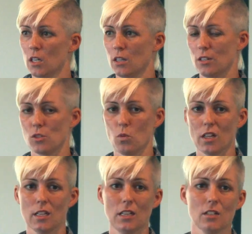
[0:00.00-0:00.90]
there's
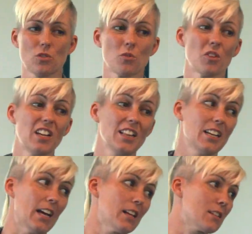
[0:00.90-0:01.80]
one thing that's really
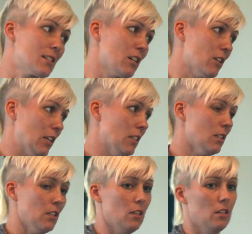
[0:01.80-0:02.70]
necessary
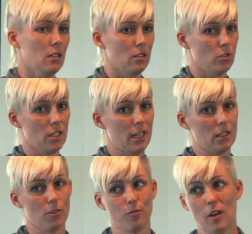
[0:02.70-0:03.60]
to
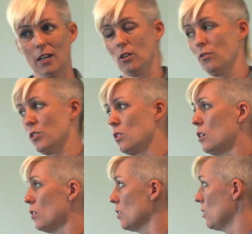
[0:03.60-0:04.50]
get the final
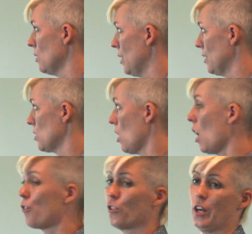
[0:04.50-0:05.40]
result. It's
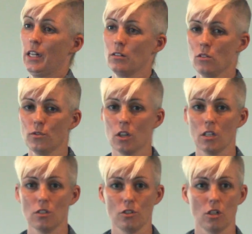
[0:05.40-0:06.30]
offering.
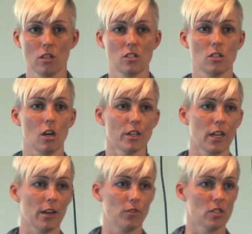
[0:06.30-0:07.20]
Your dog's got to
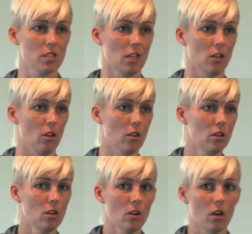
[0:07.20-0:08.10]
have the skill
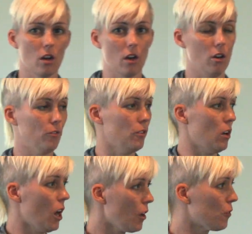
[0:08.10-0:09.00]
of
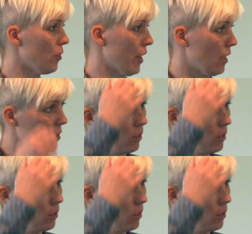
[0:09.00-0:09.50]
offering.